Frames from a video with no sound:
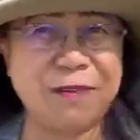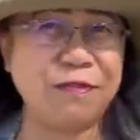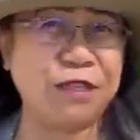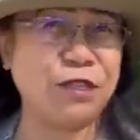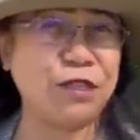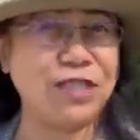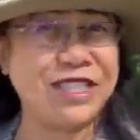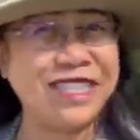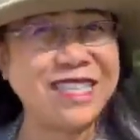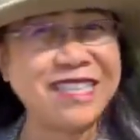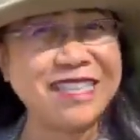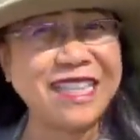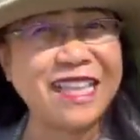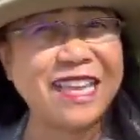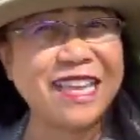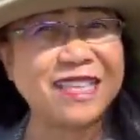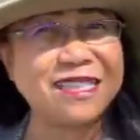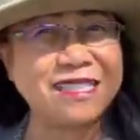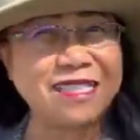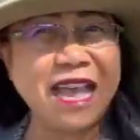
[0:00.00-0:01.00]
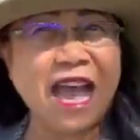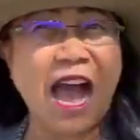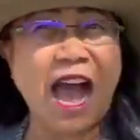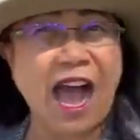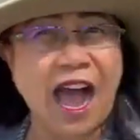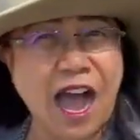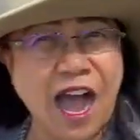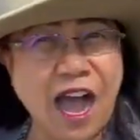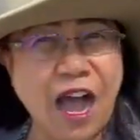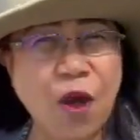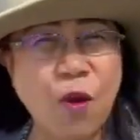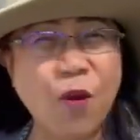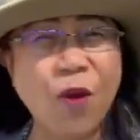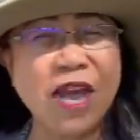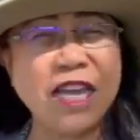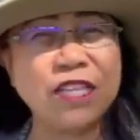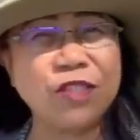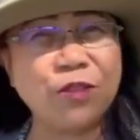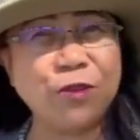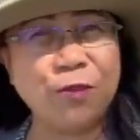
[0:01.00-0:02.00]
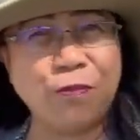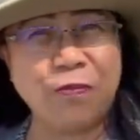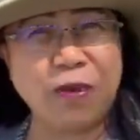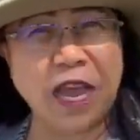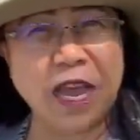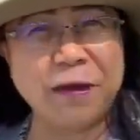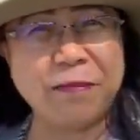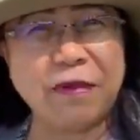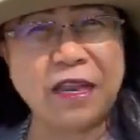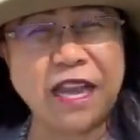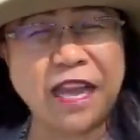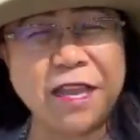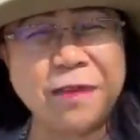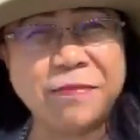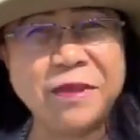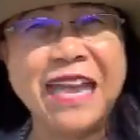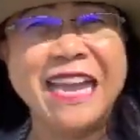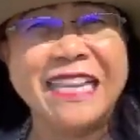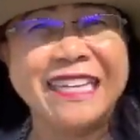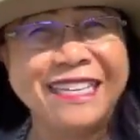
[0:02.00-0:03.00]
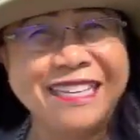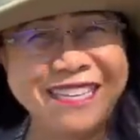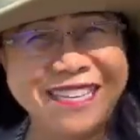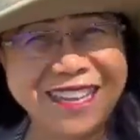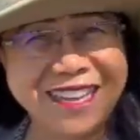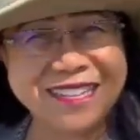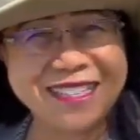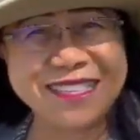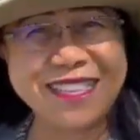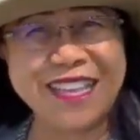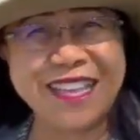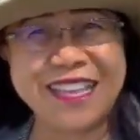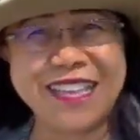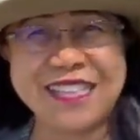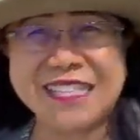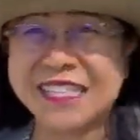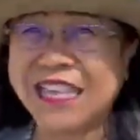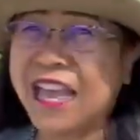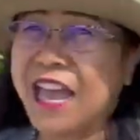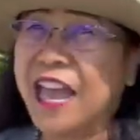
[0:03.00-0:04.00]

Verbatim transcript: because this is how I survive life. This is